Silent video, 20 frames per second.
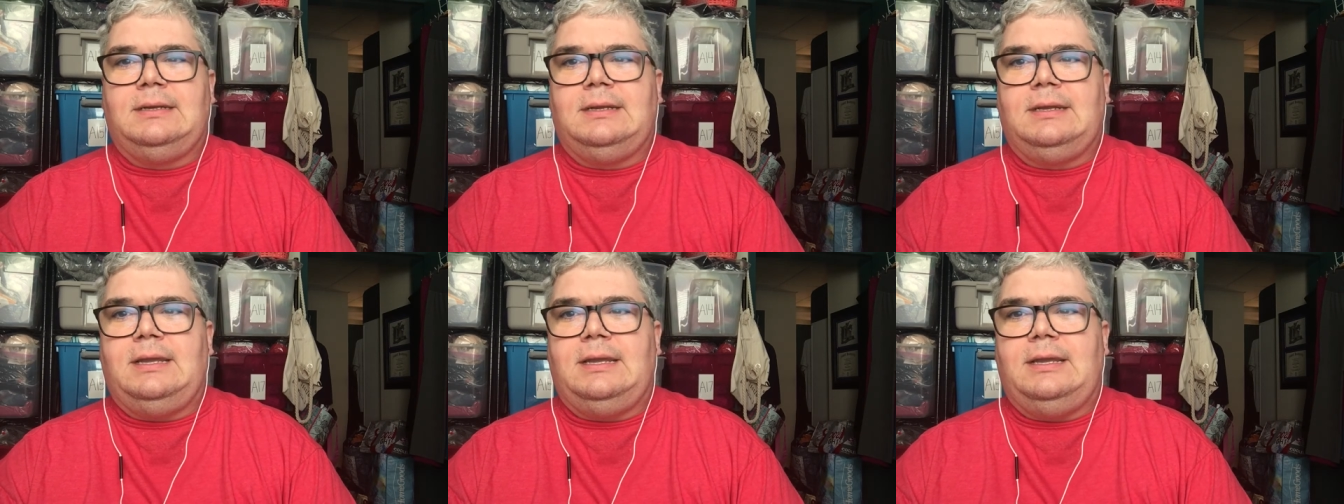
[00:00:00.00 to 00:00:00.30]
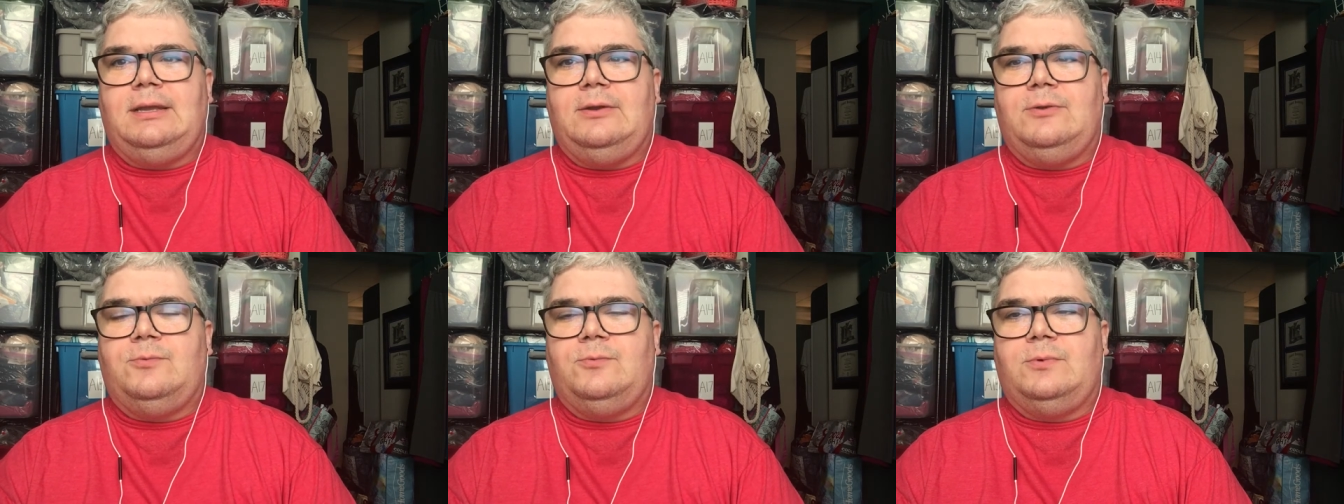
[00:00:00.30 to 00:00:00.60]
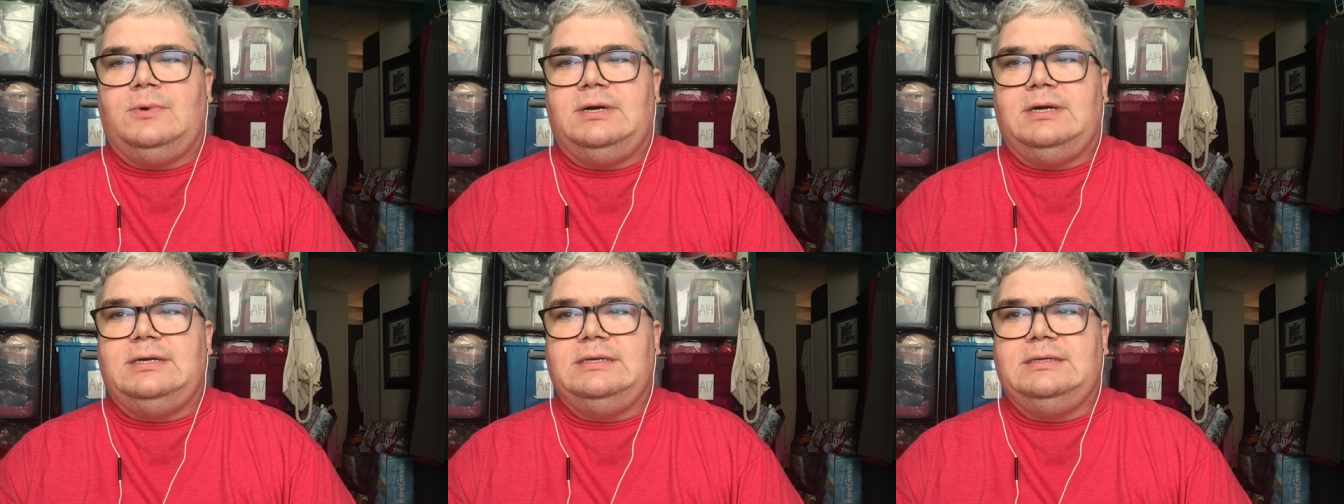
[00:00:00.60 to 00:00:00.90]
It
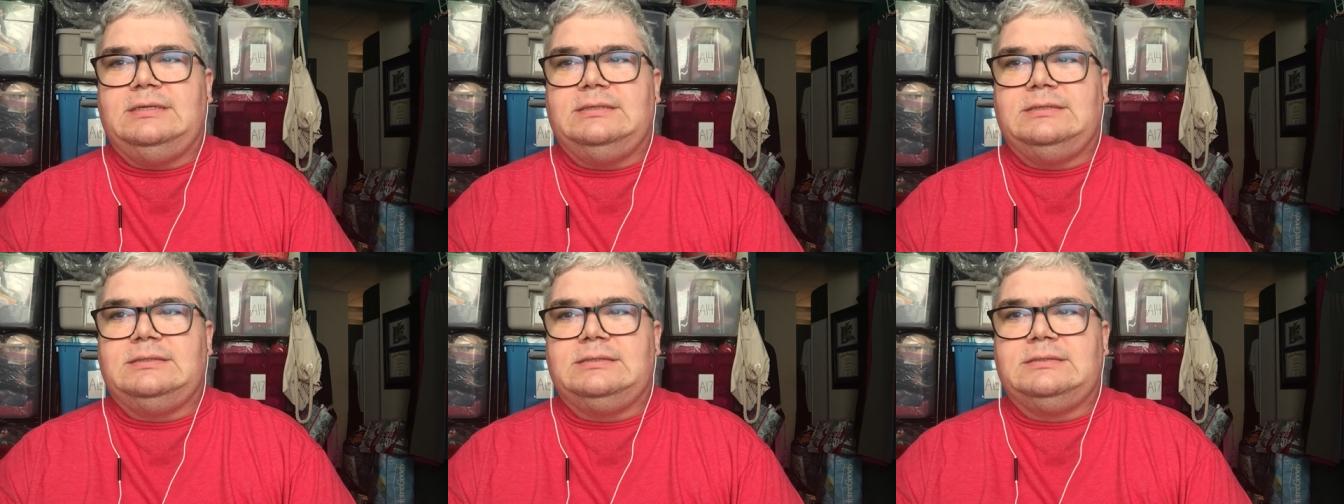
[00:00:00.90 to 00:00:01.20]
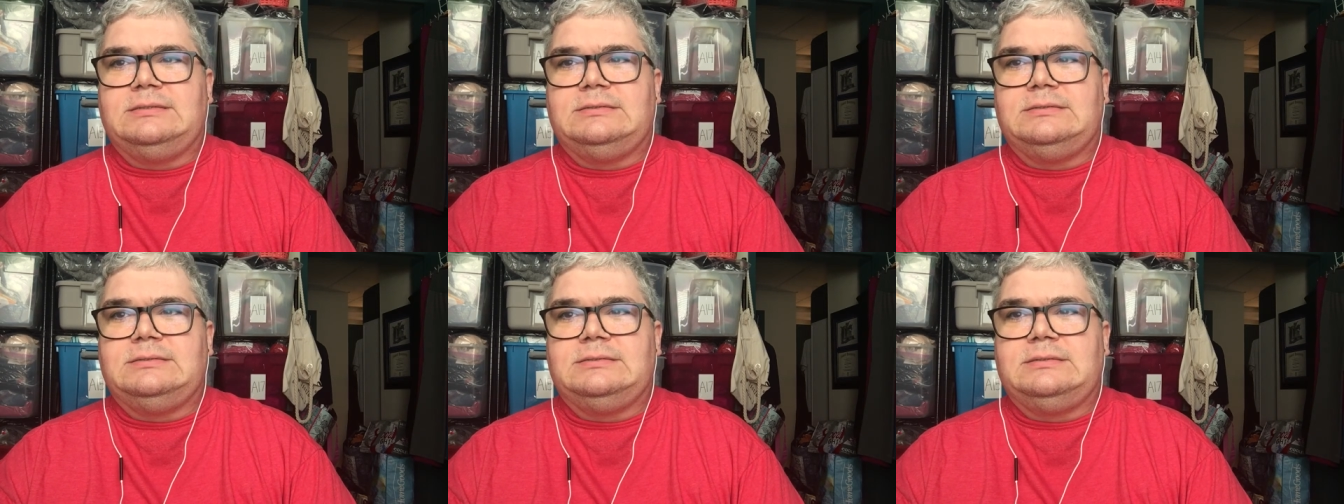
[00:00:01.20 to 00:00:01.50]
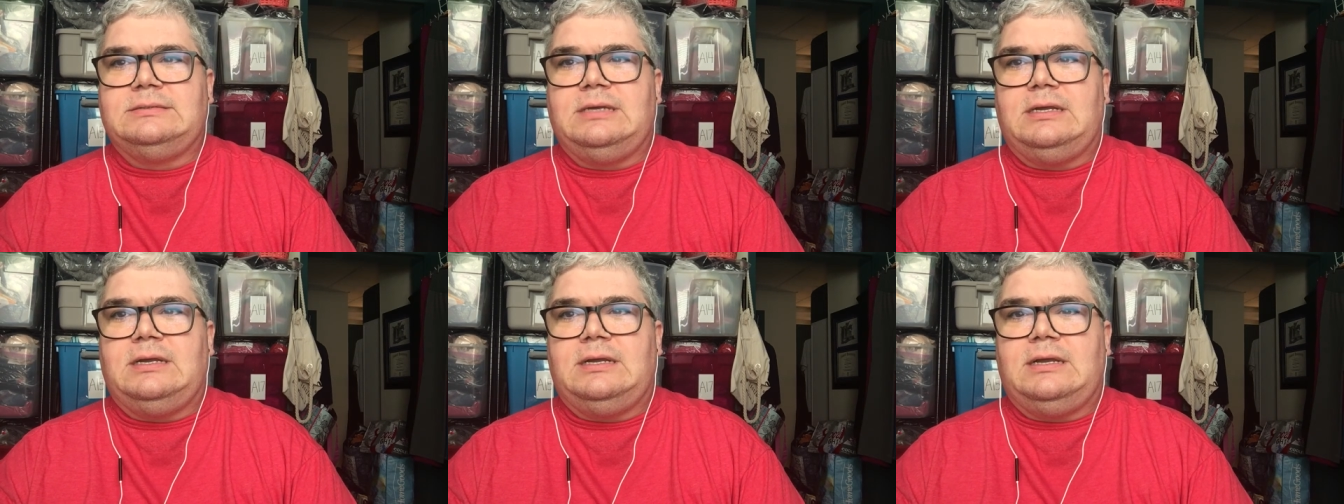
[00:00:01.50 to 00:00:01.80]
was
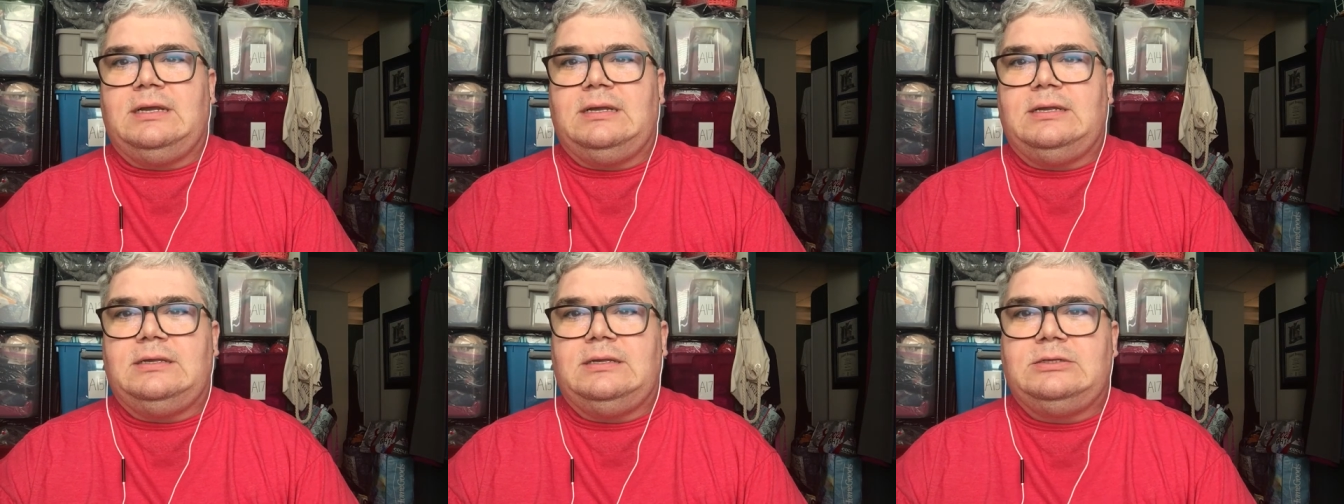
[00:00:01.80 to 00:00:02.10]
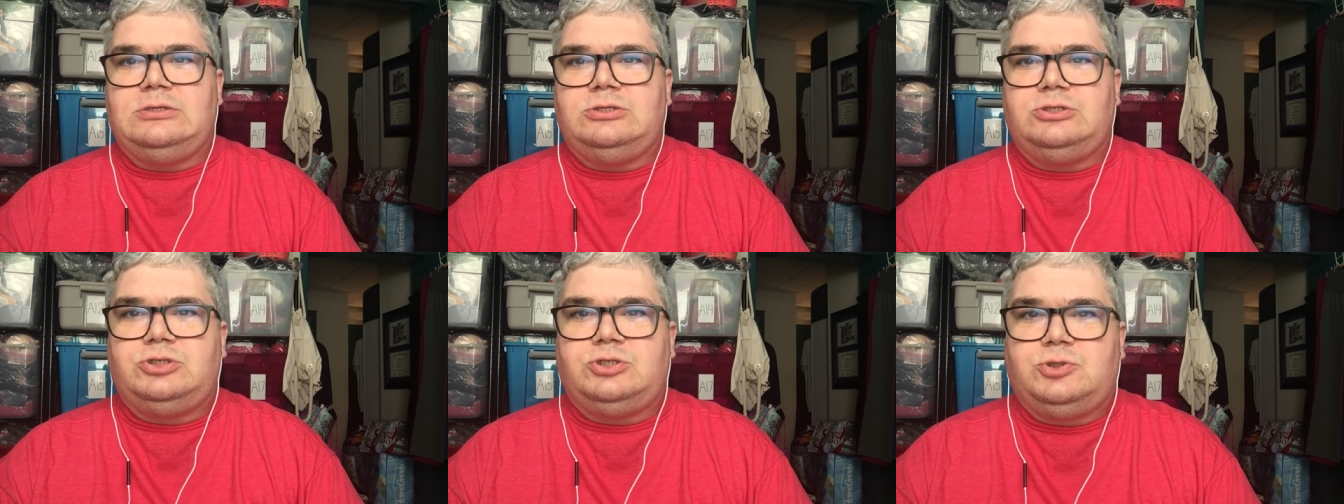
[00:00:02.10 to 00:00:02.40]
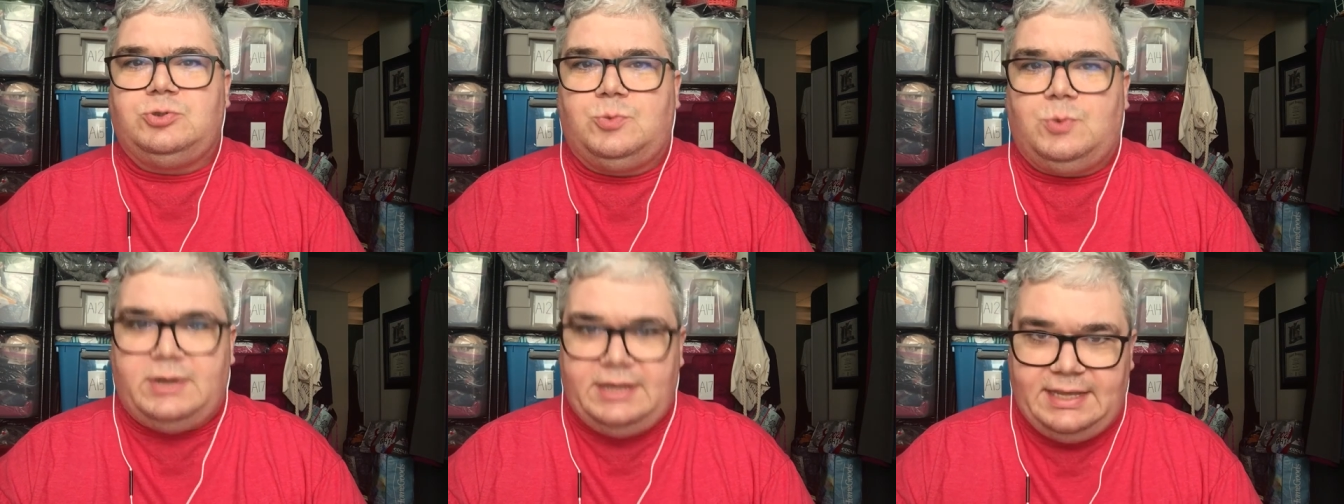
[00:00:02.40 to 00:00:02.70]

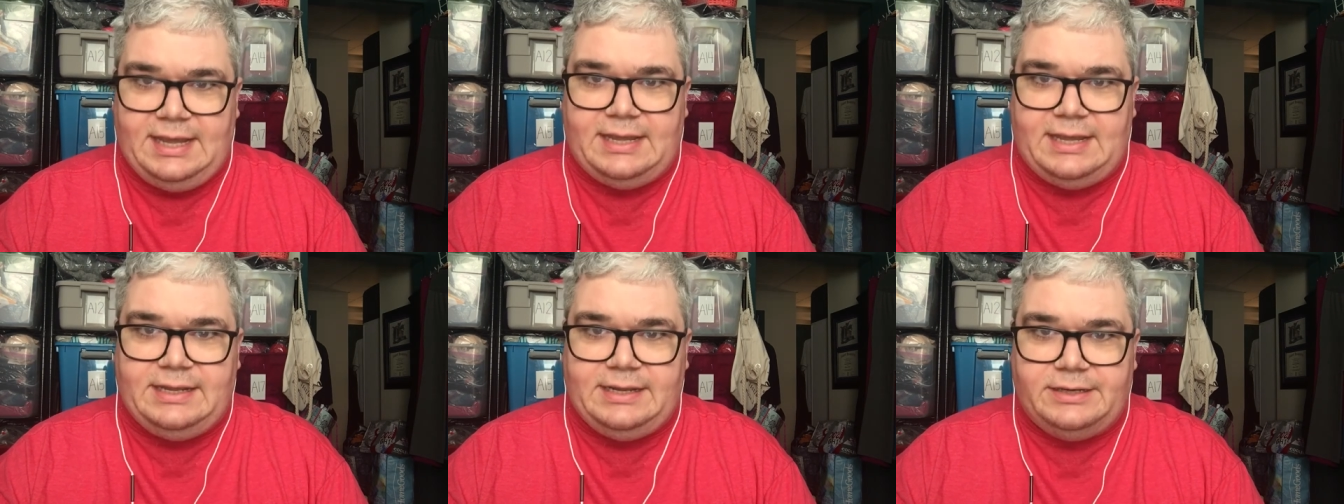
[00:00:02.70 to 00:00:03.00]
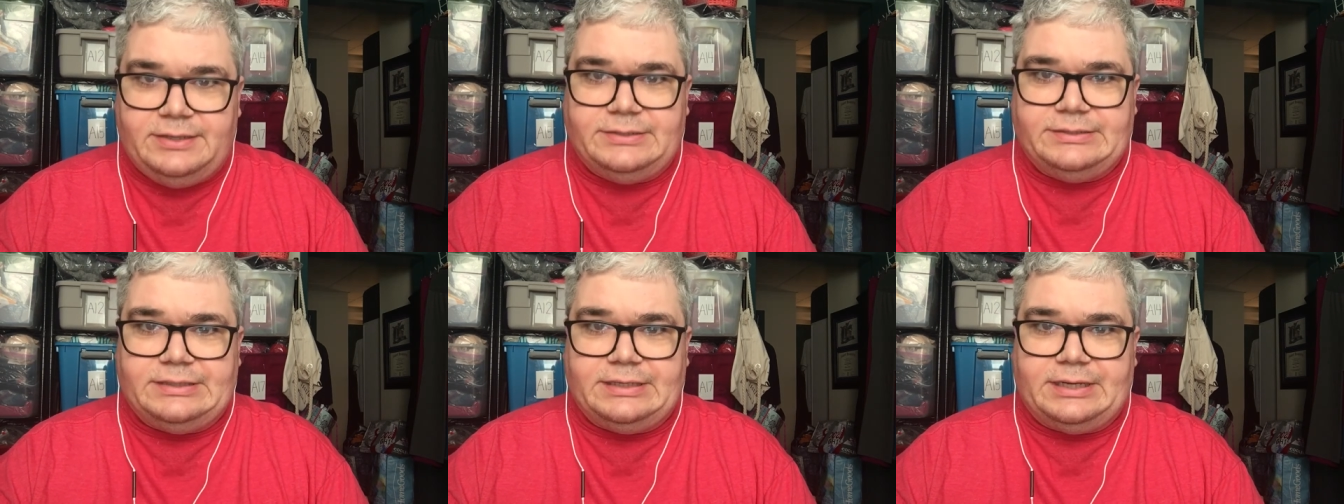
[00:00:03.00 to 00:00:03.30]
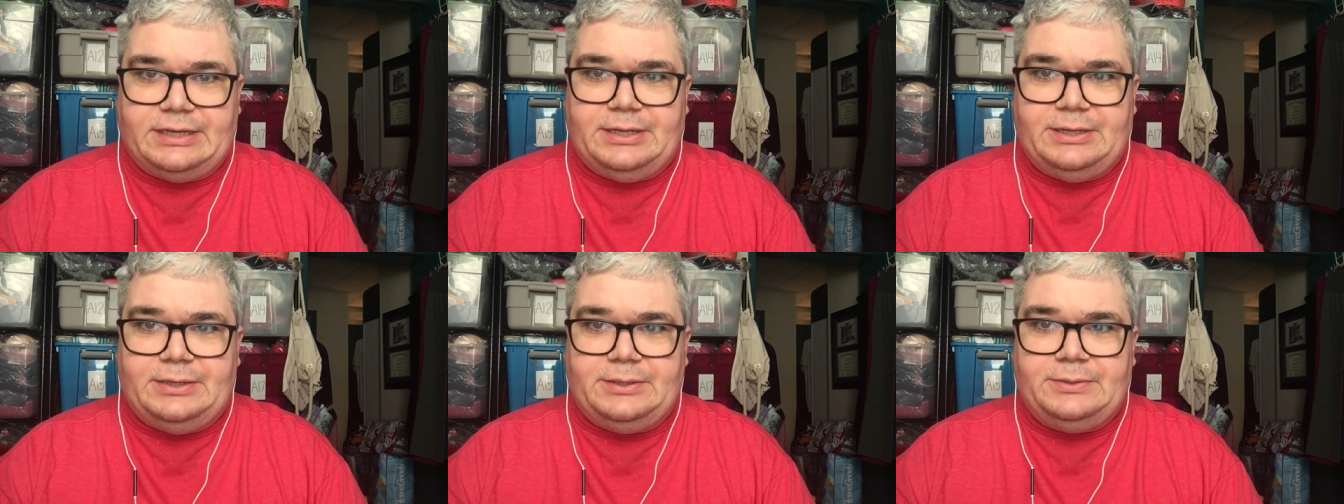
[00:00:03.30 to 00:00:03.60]
28 years
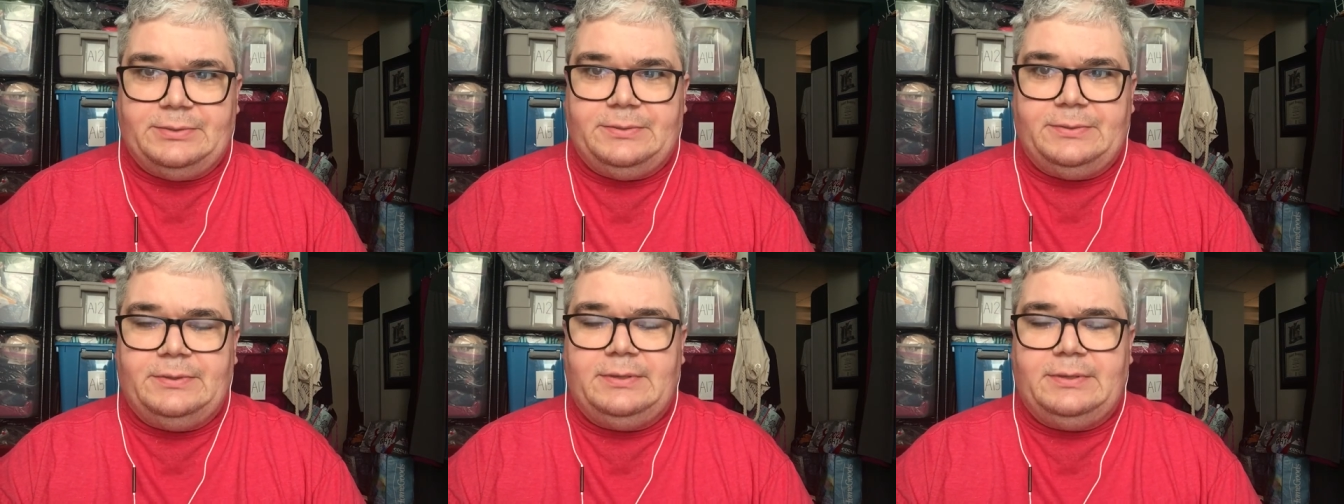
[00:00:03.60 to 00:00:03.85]
ago,